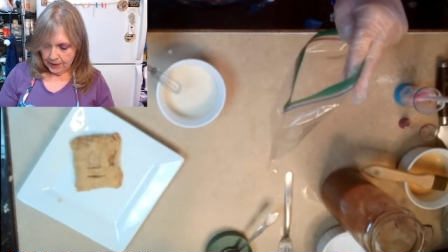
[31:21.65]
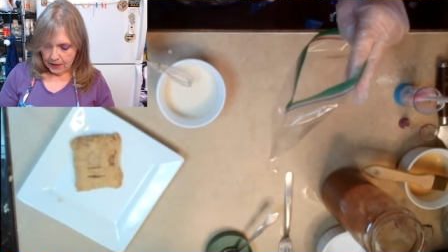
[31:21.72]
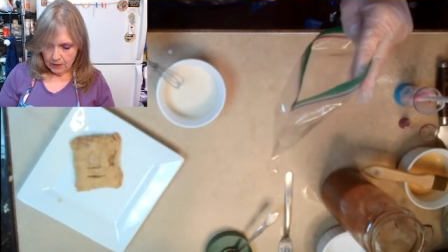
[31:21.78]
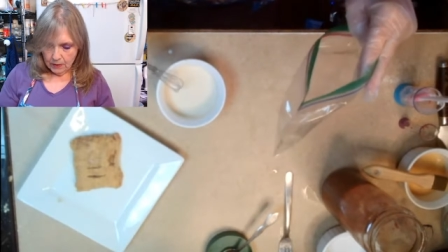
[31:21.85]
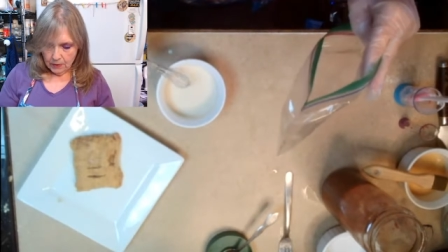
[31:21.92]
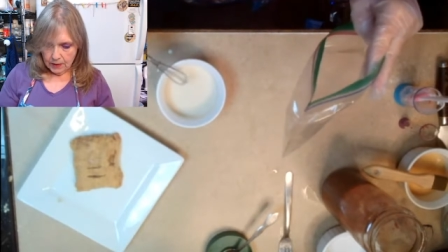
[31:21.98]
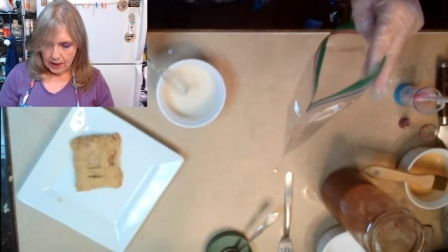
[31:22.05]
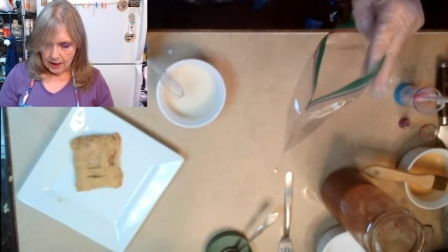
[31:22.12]

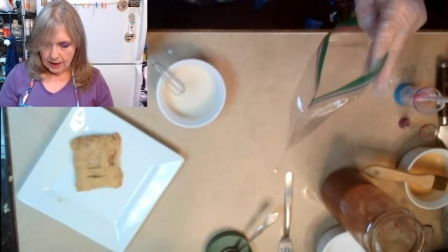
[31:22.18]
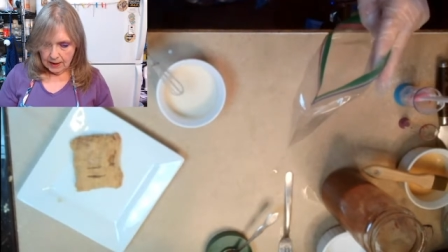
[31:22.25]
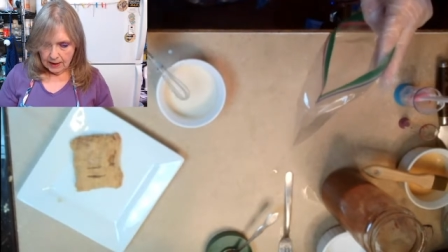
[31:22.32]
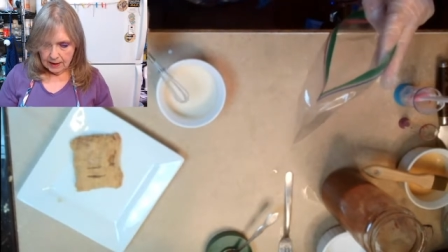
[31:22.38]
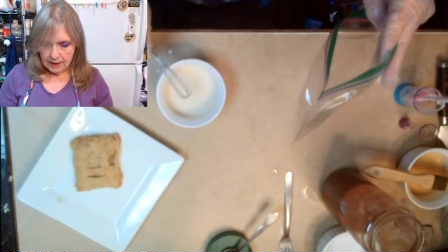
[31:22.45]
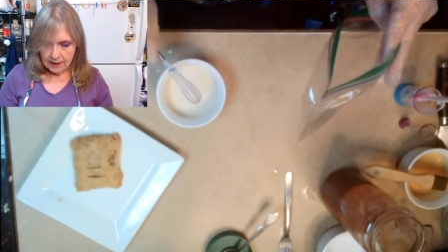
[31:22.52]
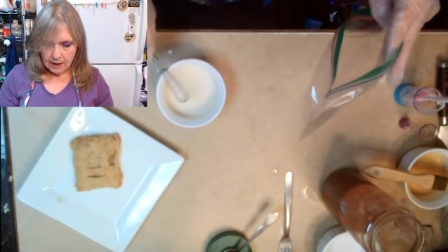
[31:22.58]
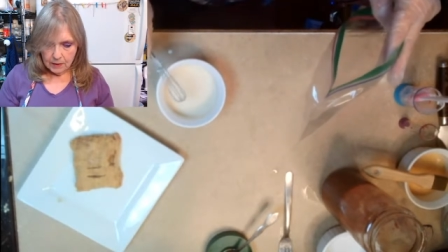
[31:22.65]

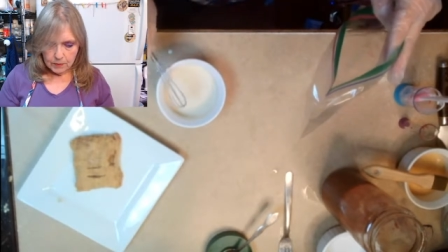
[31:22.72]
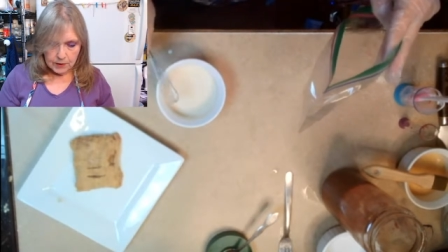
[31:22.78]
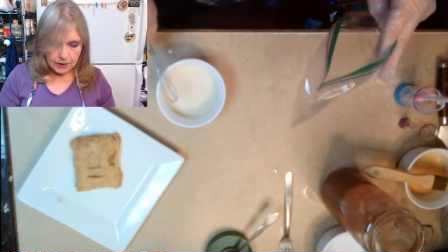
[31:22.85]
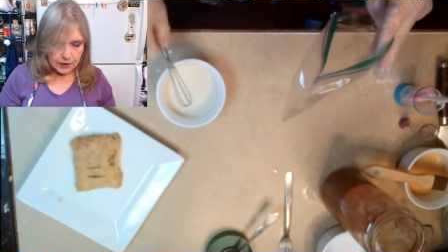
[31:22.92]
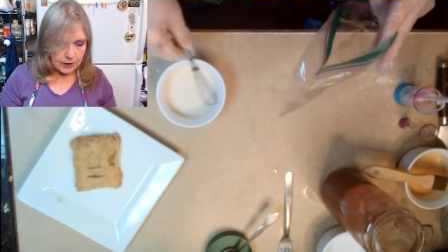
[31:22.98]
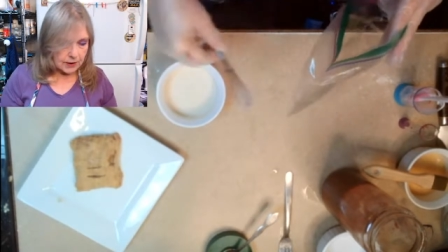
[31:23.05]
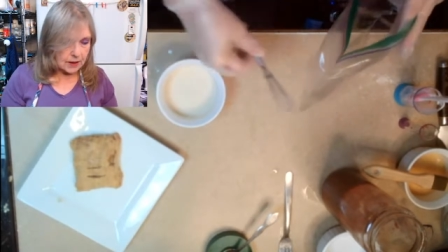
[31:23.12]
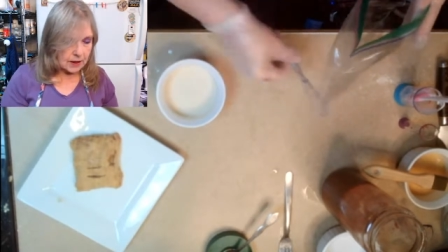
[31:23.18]
Okay, now
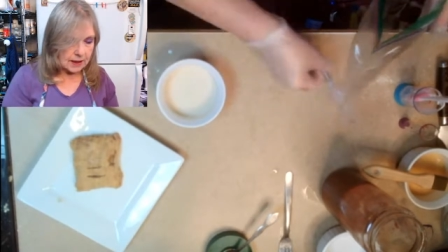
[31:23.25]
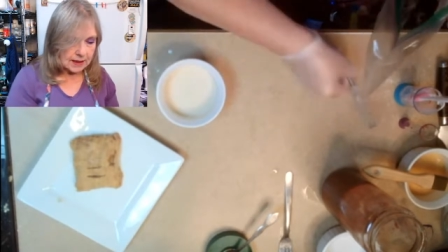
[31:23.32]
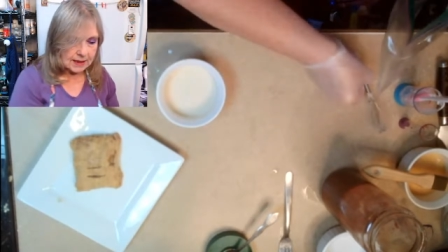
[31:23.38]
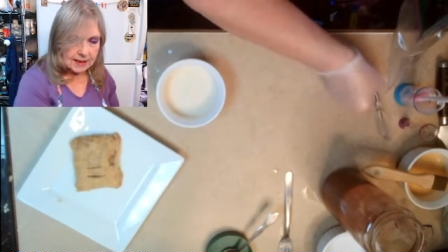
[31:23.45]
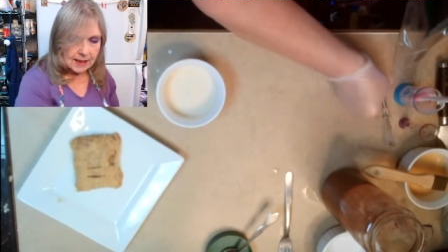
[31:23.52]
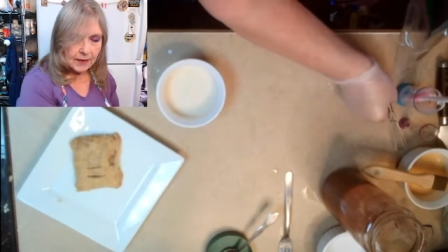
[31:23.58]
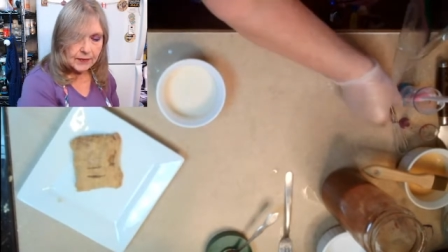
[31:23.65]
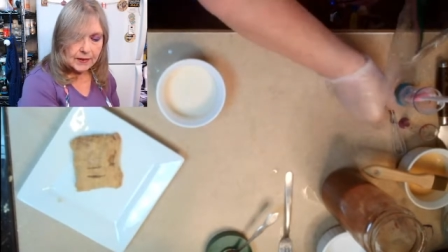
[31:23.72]
we're just going to
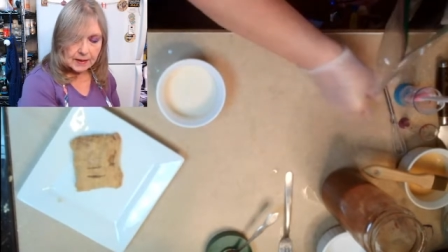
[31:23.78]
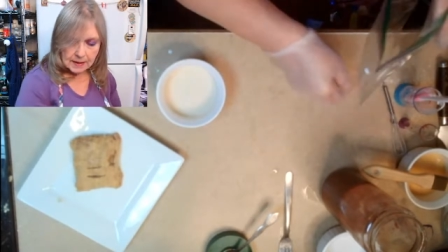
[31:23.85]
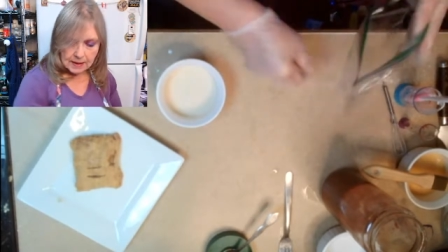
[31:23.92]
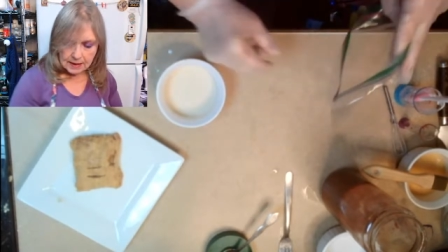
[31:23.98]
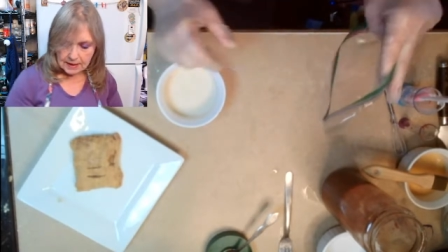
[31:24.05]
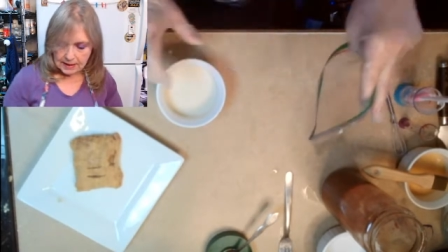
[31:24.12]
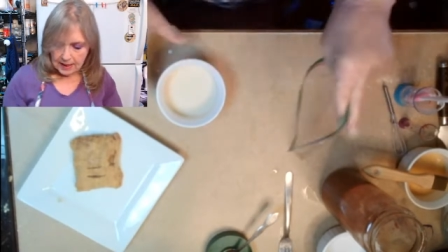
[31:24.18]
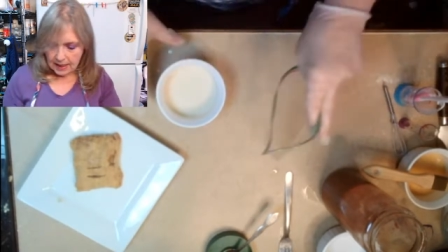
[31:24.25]
set
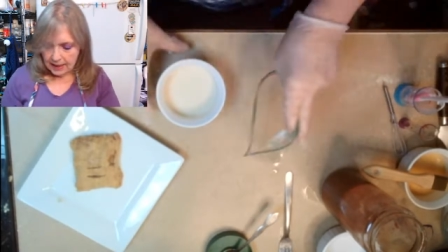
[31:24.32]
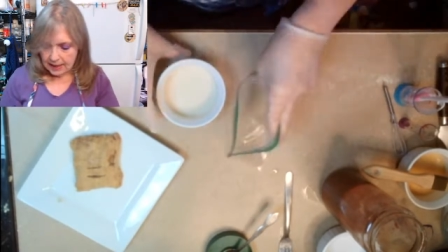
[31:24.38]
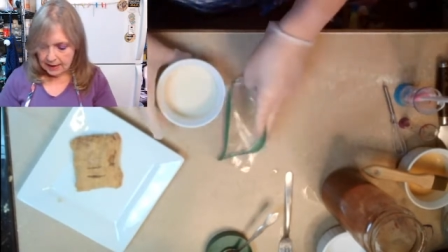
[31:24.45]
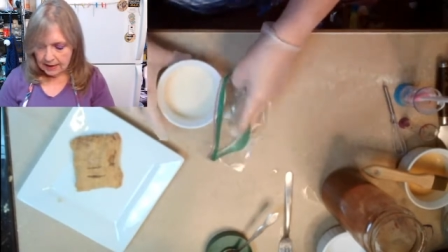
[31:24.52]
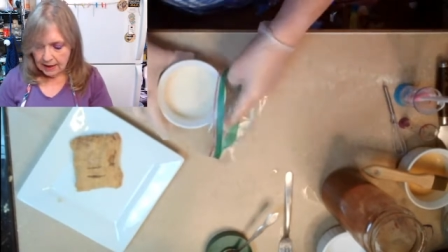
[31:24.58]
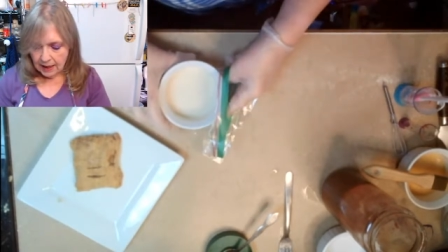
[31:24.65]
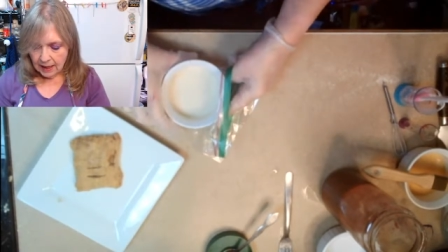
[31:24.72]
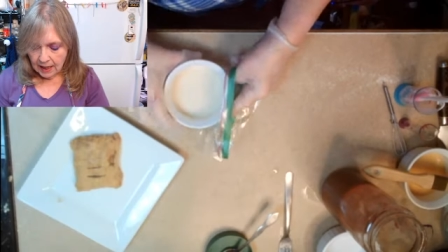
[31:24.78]
this
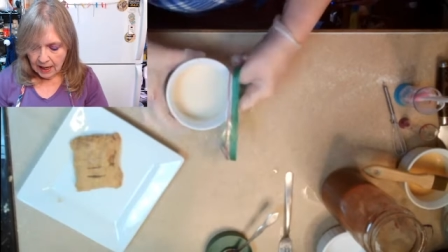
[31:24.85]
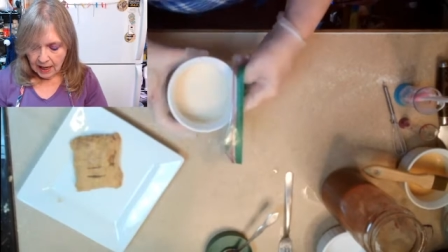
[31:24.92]
aside